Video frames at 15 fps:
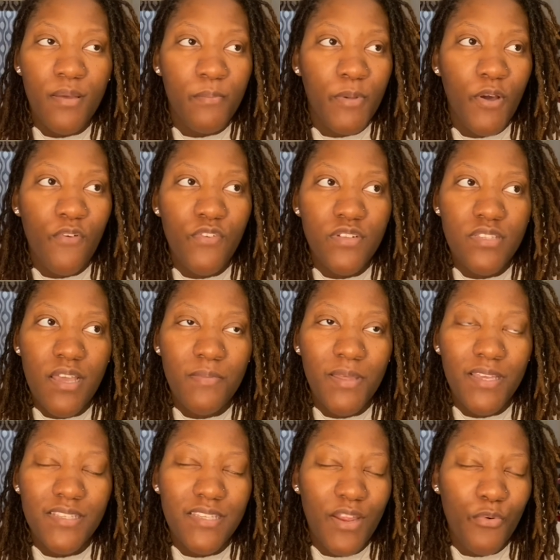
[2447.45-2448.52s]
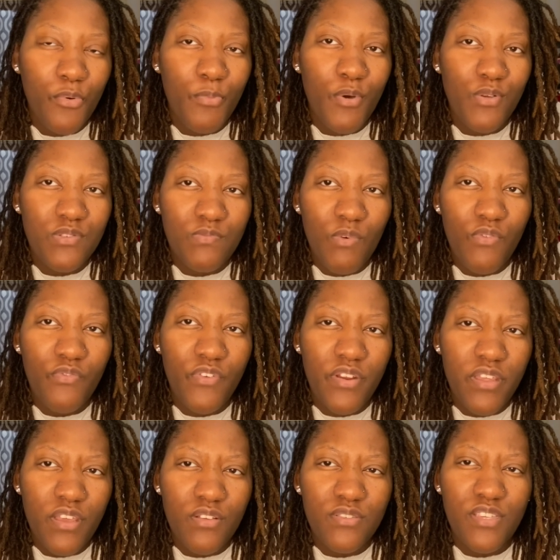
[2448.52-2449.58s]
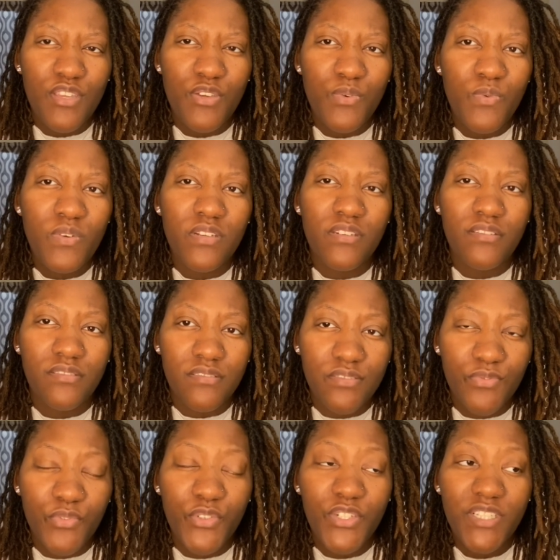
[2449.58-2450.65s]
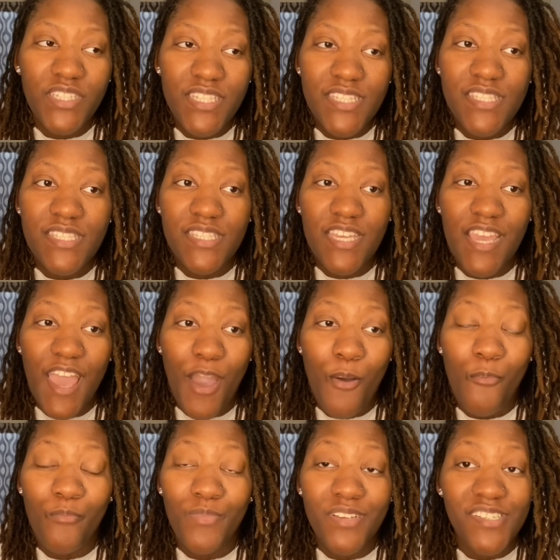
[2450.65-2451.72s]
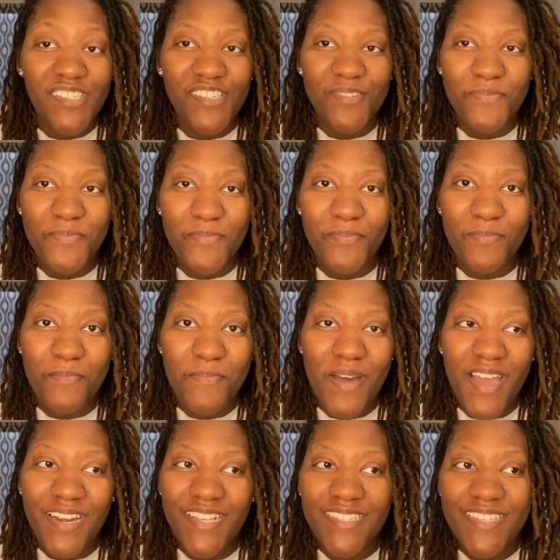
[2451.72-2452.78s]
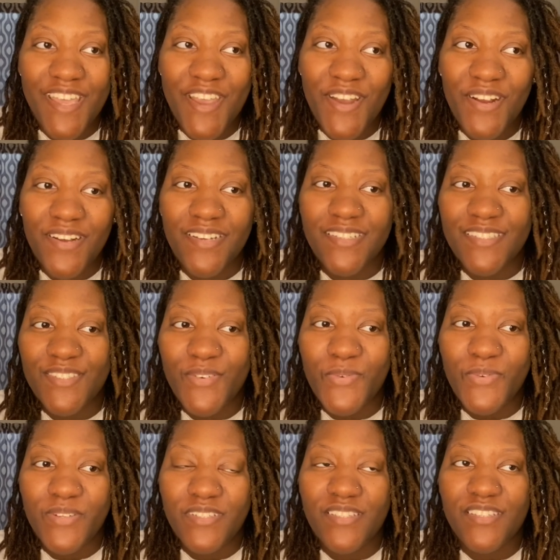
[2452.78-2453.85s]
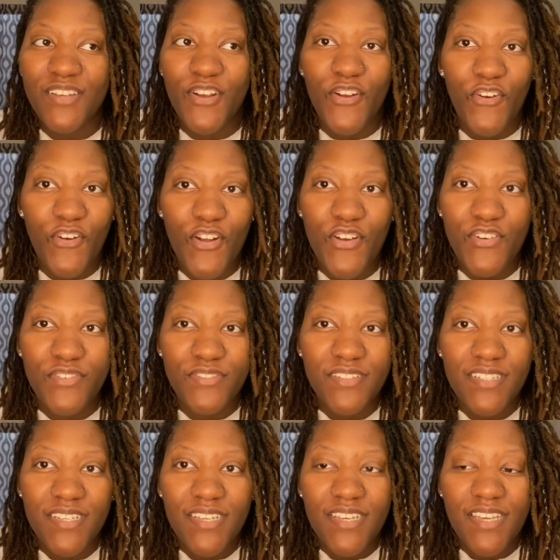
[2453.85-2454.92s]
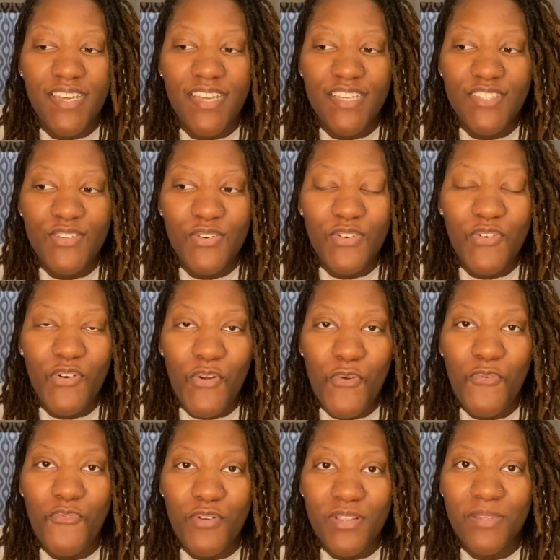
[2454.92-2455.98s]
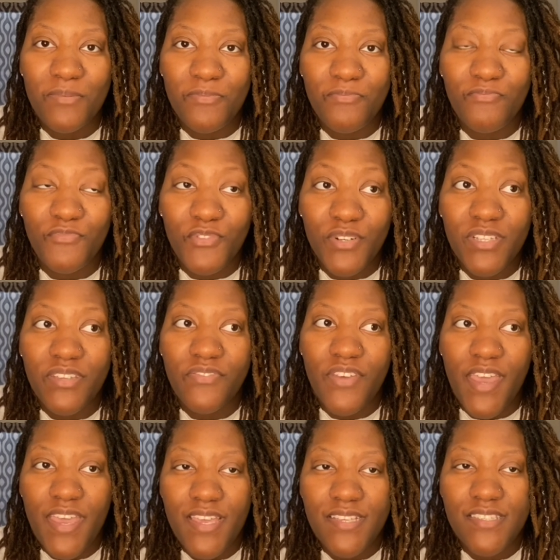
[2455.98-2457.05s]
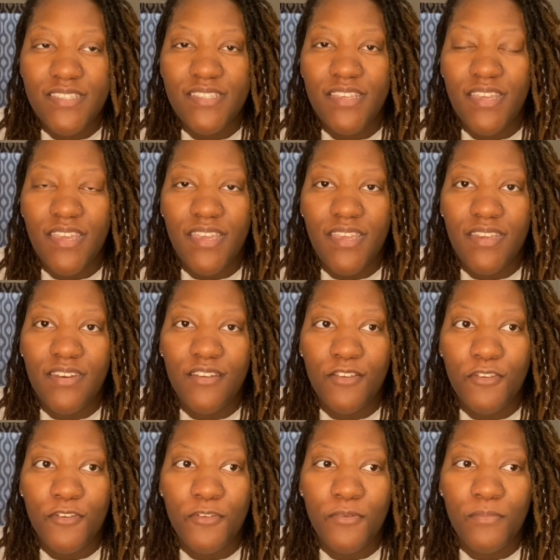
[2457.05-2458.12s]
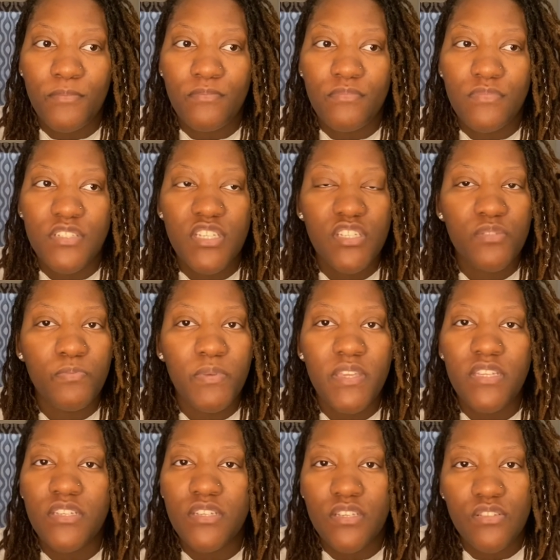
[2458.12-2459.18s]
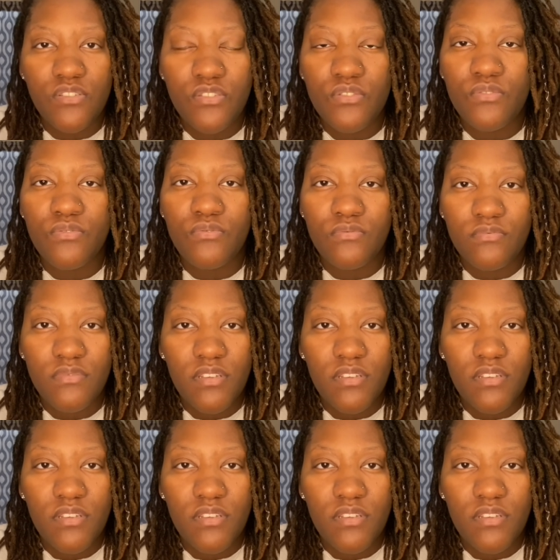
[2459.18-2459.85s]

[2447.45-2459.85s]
But over time, like I said, I will post more videos and you would really see how much Madi's hair is going to grow. It's going to grow really, really fast and um, just be gentle.